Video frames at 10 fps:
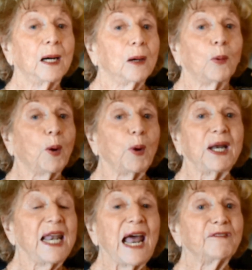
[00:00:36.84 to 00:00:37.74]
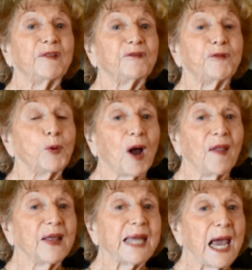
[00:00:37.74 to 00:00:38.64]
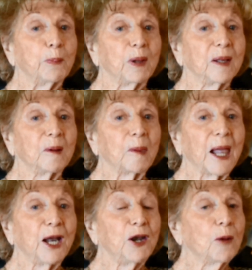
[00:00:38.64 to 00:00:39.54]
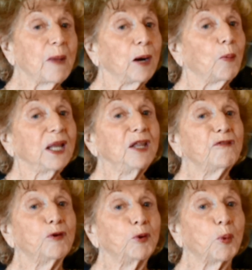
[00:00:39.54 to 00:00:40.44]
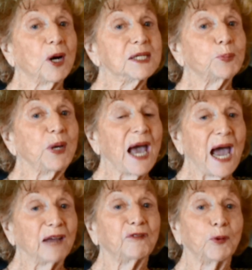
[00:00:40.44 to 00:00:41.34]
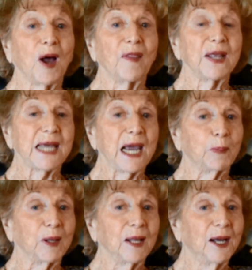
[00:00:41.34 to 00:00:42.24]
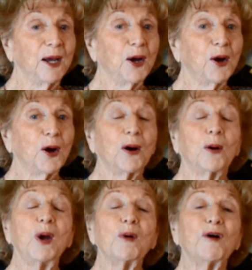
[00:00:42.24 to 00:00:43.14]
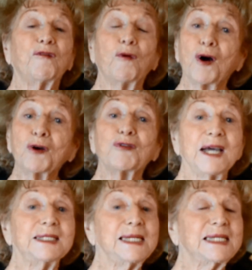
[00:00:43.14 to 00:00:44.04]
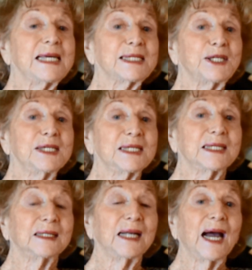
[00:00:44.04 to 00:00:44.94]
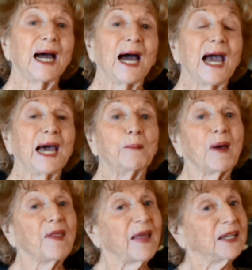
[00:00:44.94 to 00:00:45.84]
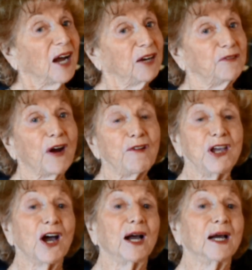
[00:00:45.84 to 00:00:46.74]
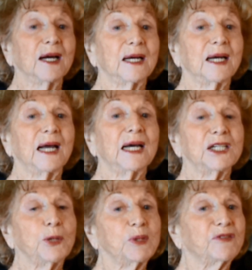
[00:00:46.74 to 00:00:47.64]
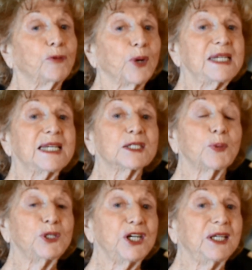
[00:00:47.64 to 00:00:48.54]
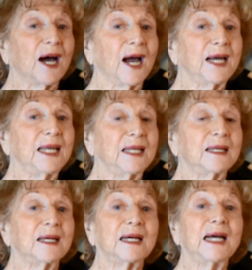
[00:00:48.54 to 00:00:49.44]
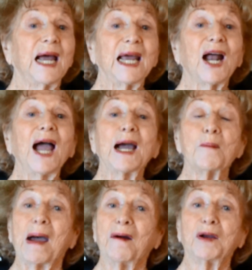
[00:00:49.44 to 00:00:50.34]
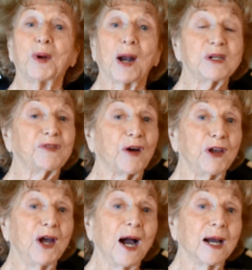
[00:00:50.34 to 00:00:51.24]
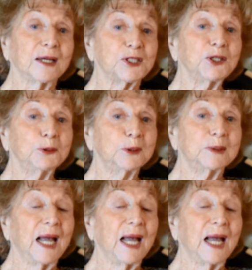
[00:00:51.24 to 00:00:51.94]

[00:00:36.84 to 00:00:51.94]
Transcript: where we didn't have food on the table. No matter what the food was, we had food on the table. We were four crazy sisters. I had a mother that died very young. She was 46 when she died, and I got married when I was very young too.